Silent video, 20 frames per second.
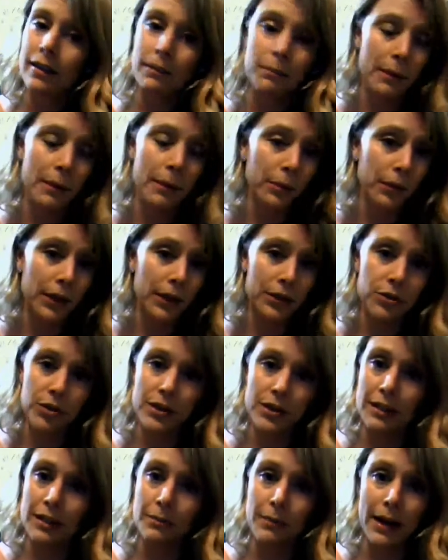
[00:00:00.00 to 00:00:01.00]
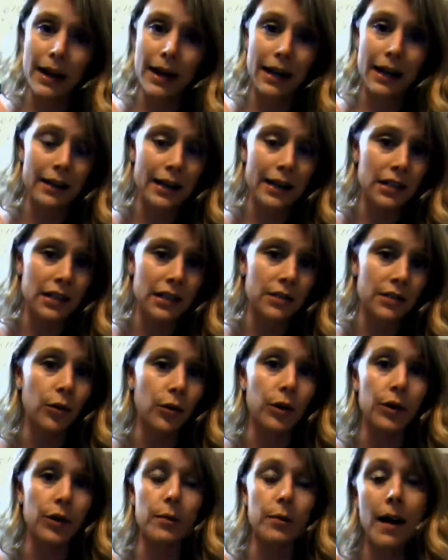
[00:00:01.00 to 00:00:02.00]
People were interested in buying this
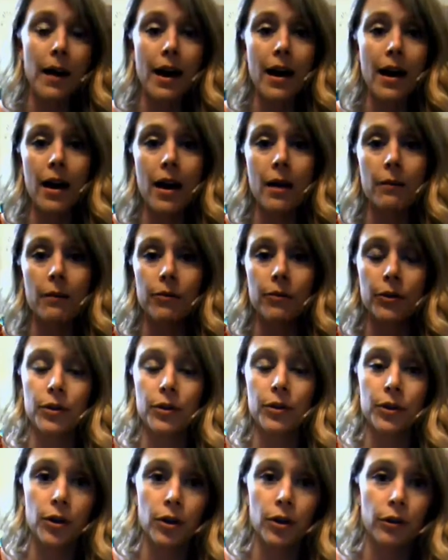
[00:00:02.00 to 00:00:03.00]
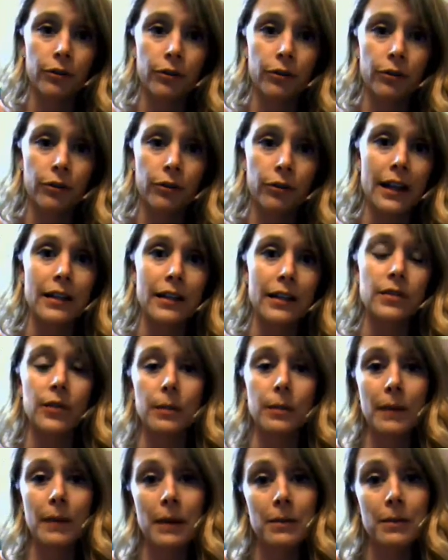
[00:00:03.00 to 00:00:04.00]
for their mom, for their girlfriends, for
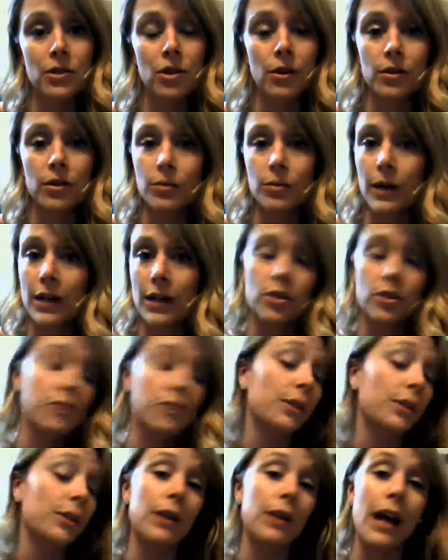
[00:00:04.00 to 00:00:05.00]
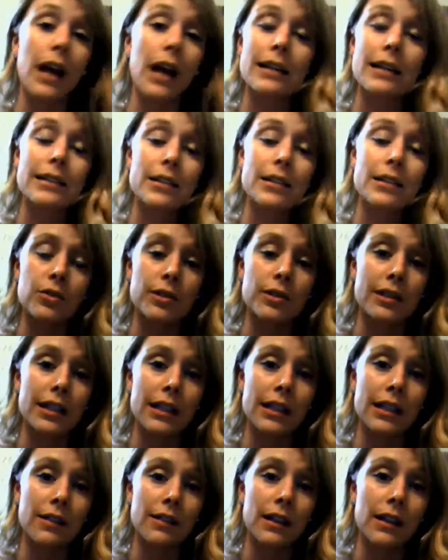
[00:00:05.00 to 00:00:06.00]
baby showers, wedding showers. They were not as interested
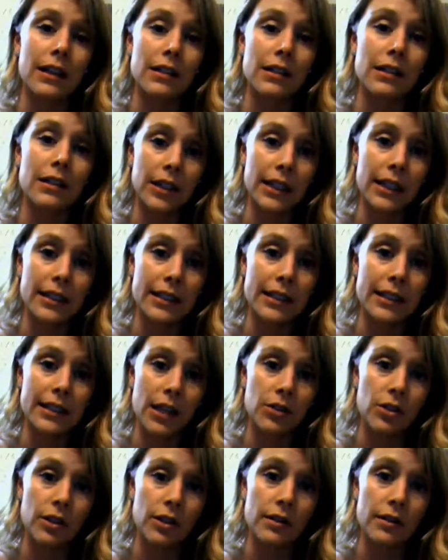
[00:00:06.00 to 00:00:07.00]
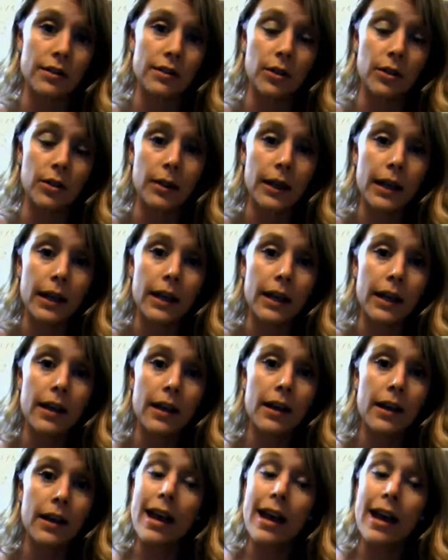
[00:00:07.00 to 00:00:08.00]
in getting this for kids' occasions. So
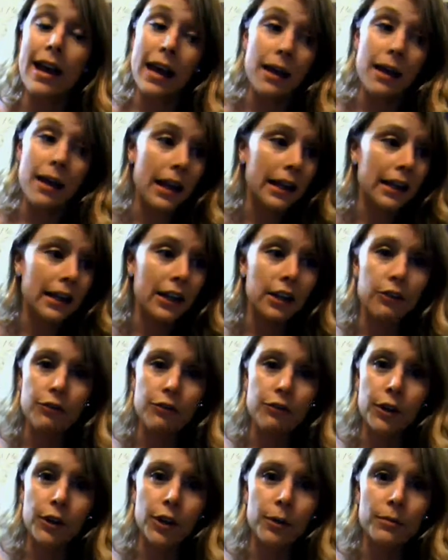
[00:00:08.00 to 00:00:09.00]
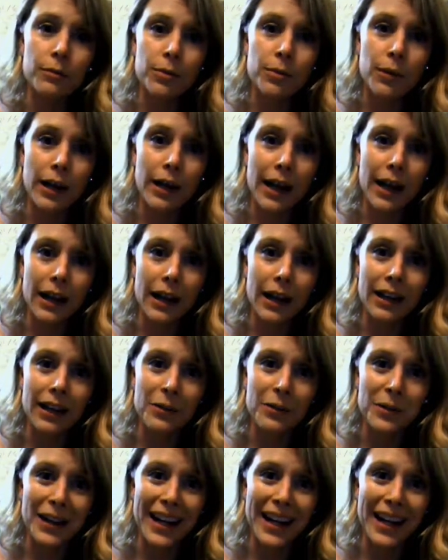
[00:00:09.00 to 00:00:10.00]
it confirmed what
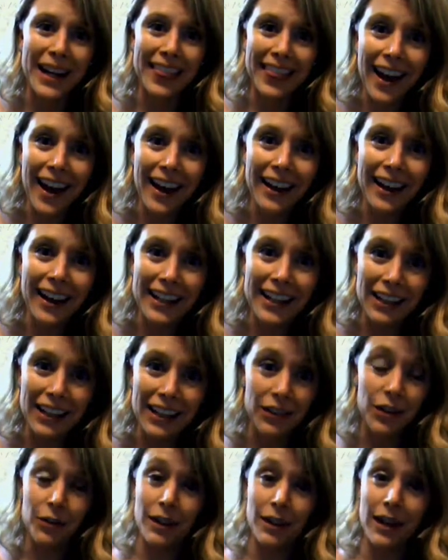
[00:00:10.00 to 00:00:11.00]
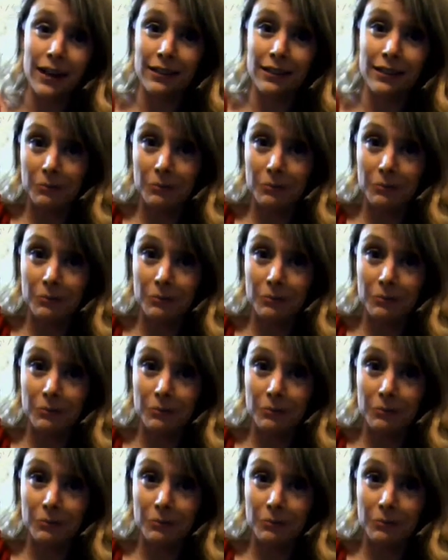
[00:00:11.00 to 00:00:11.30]
I thought, even though that